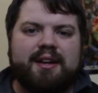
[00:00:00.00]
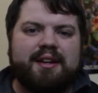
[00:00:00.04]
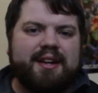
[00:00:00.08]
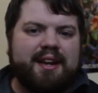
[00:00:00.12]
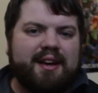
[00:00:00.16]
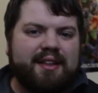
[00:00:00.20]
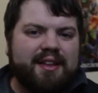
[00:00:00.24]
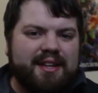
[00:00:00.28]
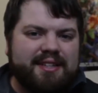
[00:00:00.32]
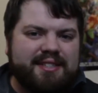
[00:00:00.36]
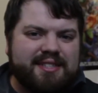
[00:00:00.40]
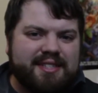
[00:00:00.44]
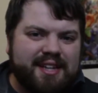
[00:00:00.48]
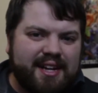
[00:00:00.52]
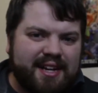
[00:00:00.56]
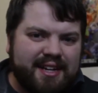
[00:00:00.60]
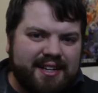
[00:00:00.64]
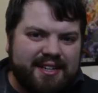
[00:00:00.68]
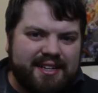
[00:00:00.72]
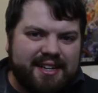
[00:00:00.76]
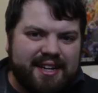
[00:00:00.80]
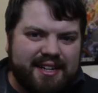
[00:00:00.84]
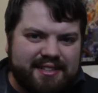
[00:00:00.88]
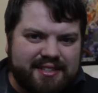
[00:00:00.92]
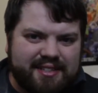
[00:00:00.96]
Now that's not
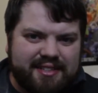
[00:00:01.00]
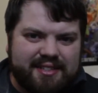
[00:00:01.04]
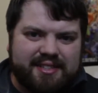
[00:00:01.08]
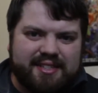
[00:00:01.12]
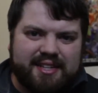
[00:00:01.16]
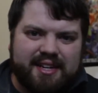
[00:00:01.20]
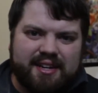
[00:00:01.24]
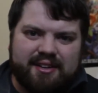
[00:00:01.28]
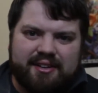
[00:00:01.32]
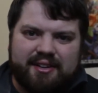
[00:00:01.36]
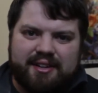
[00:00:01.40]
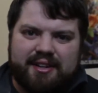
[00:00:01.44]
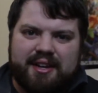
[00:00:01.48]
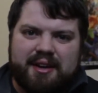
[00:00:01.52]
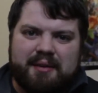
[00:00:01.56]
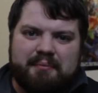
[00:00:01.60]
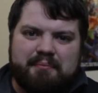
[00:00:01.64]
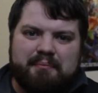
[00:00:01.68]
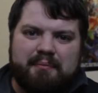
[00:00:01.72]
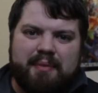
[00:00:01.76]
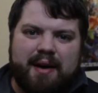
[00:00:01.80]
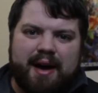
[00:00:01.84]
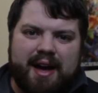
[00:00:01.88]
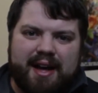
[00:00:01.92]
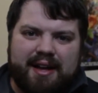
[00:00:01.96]
necessarily a
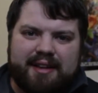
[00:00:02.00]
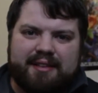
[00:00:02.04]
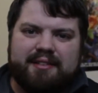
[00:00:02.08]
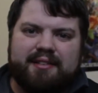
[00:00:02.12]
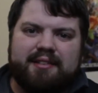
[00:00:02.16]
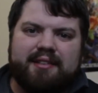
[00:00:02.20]
bad